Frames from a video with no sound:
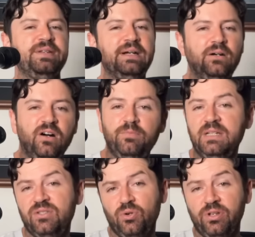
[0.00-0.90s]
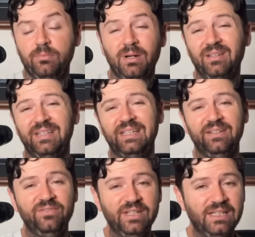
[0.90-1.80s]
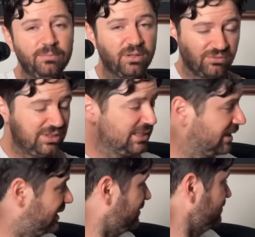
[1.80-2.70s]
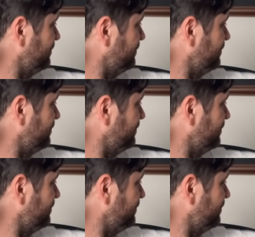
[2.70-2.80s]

Now, I've been talking about the key of D, but really,